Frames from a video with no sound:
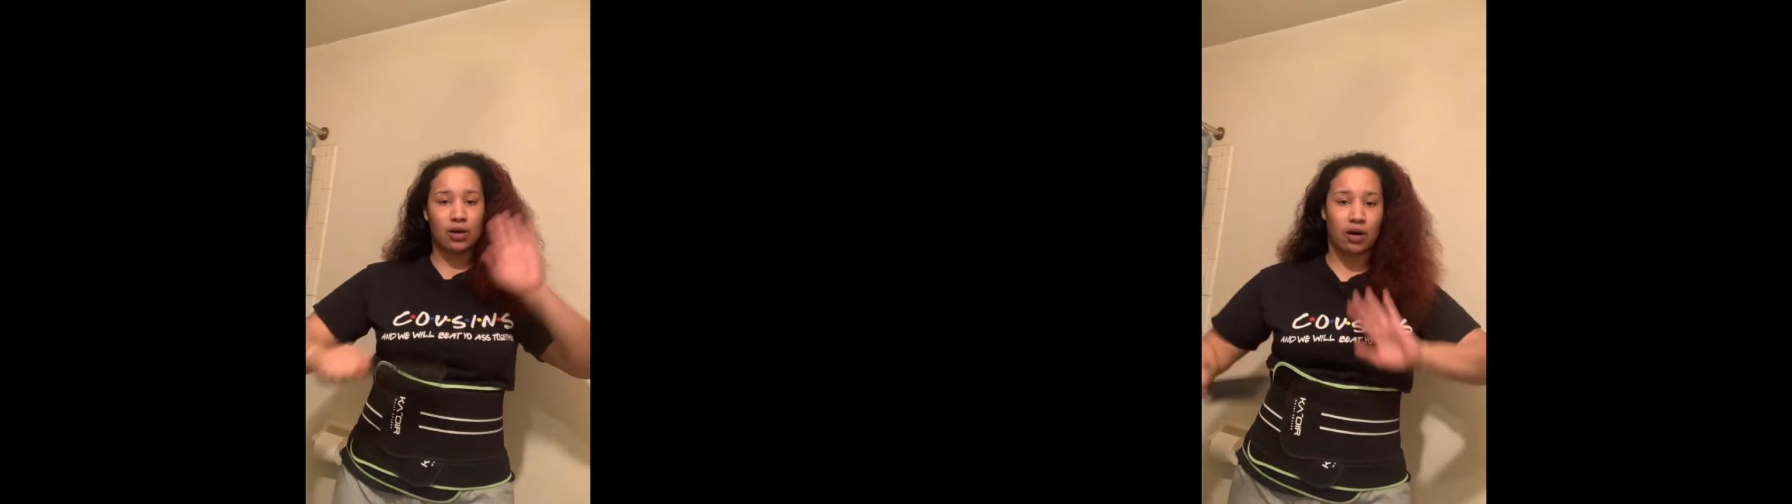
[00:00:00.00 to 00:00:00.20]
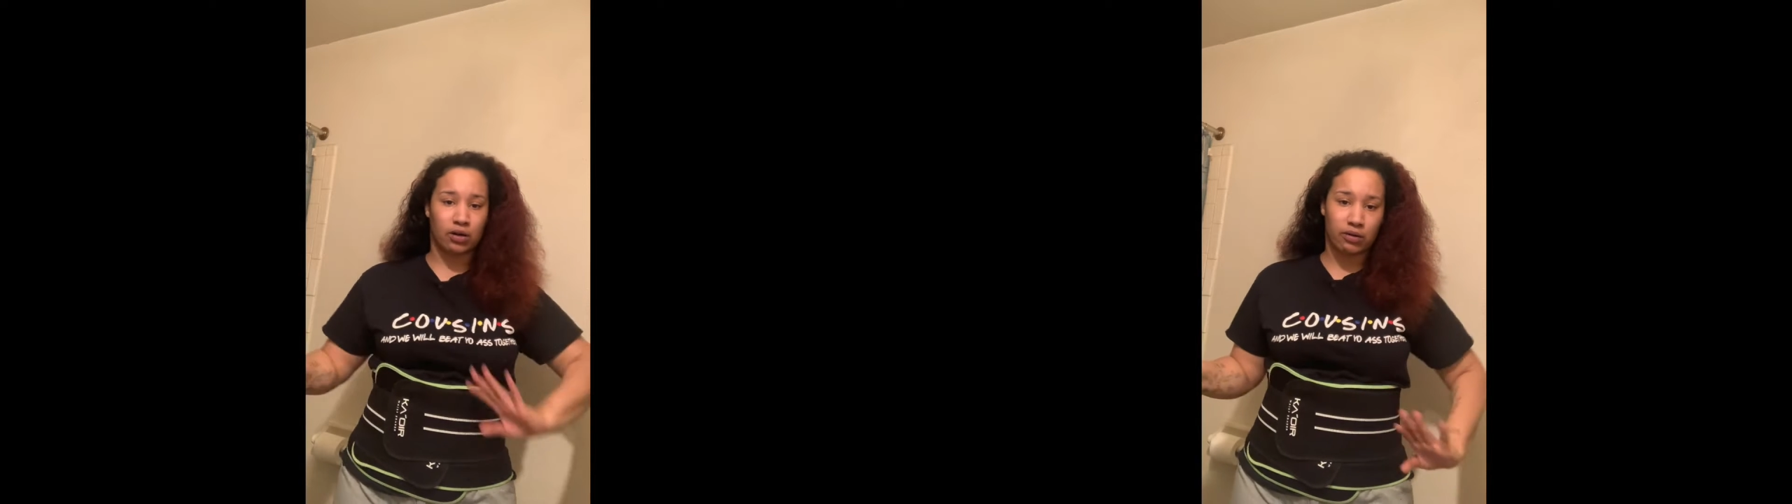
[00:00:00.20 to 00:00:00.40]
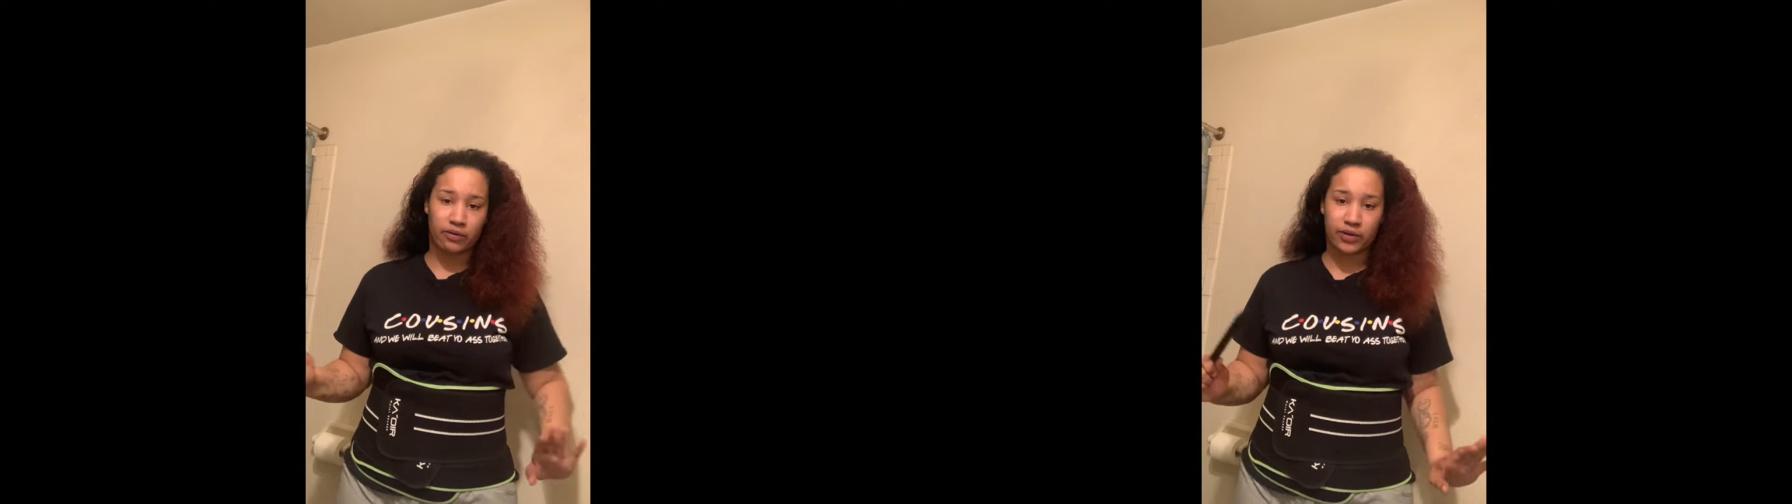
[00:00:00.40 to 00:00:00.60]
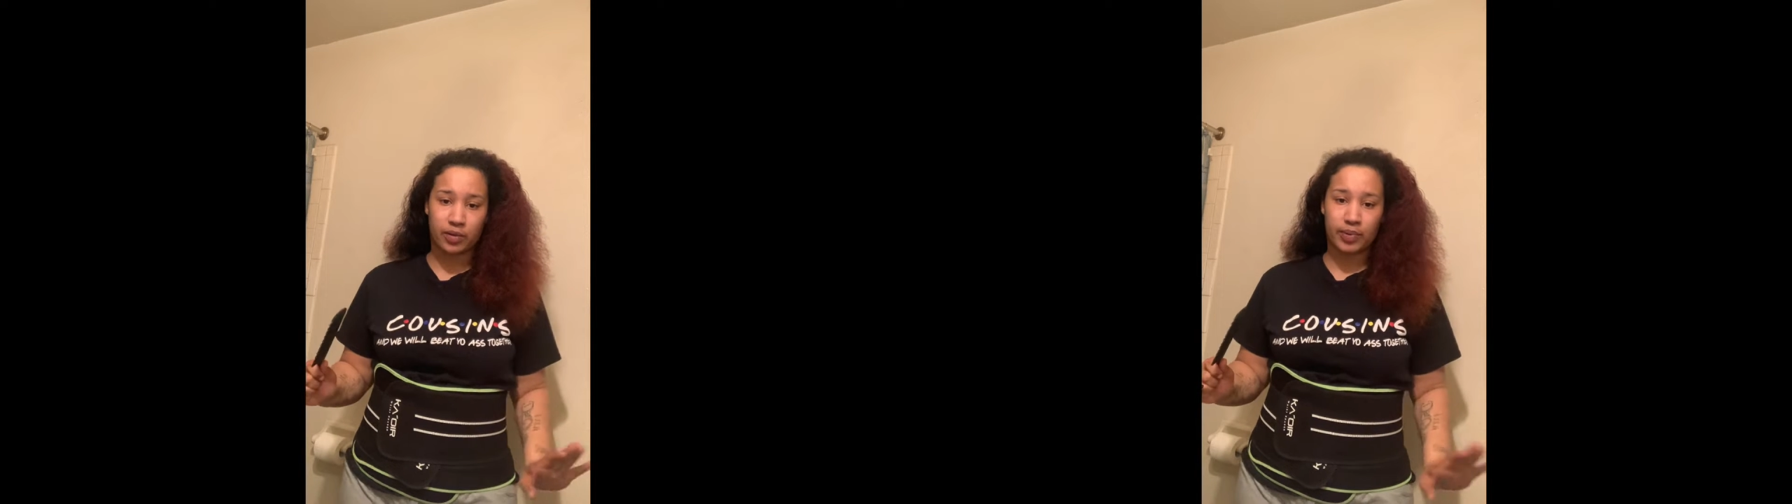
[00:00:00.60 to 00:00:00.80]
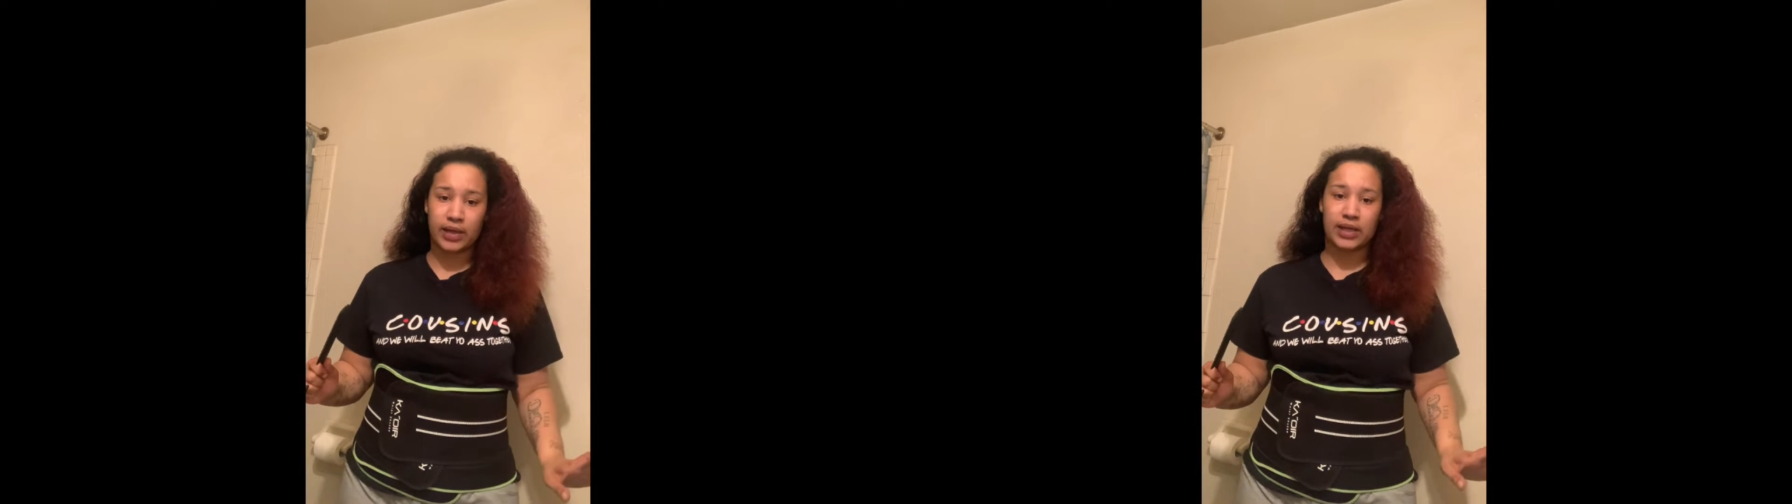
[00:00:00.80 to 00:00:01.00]
all over the
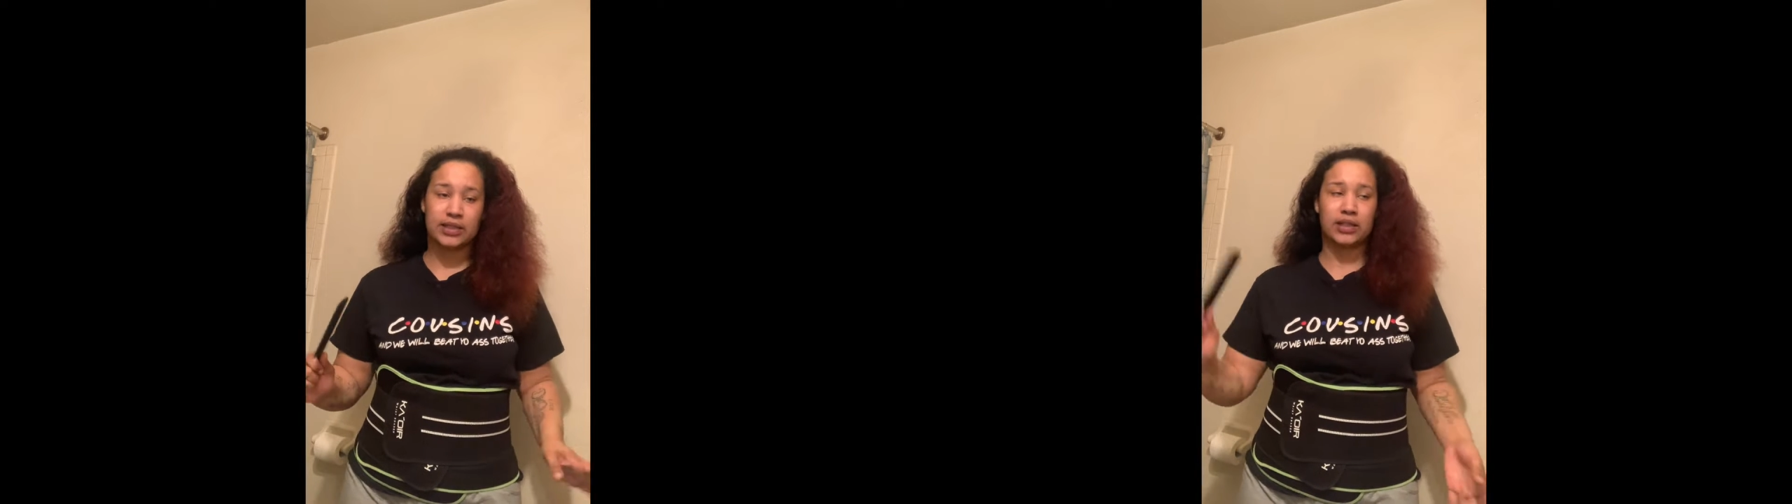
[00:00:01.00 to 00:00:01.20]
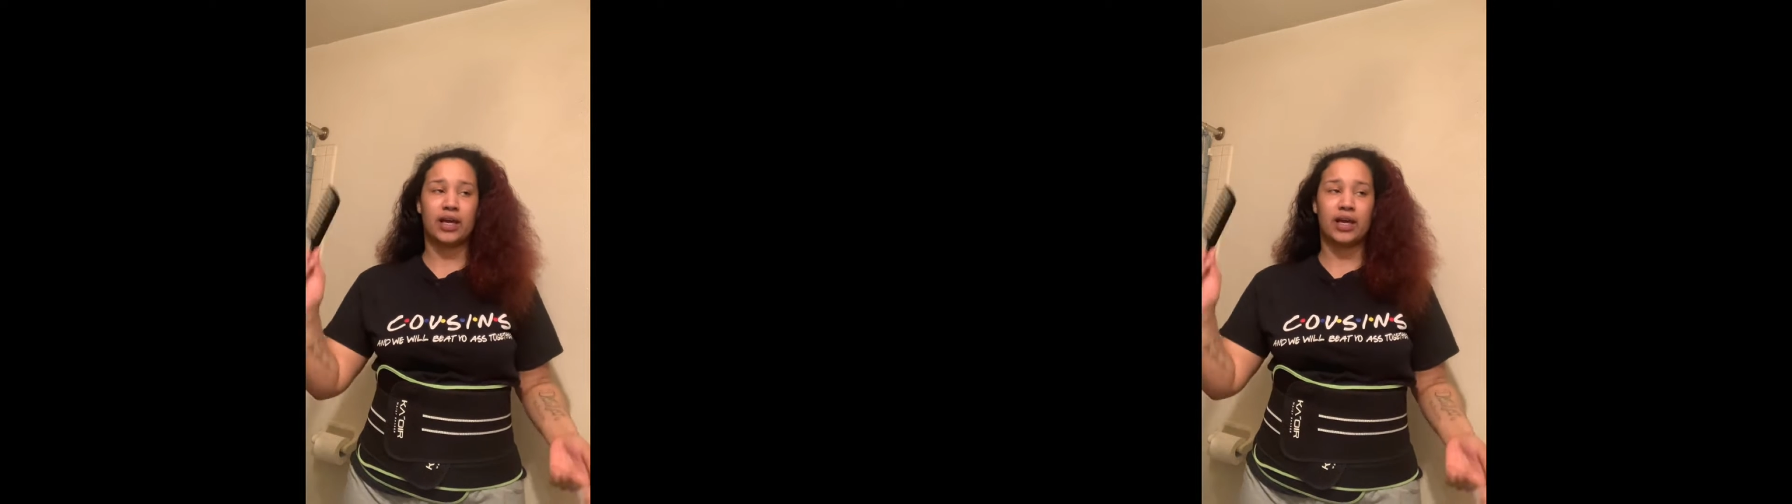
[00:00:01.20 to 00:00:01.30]
place.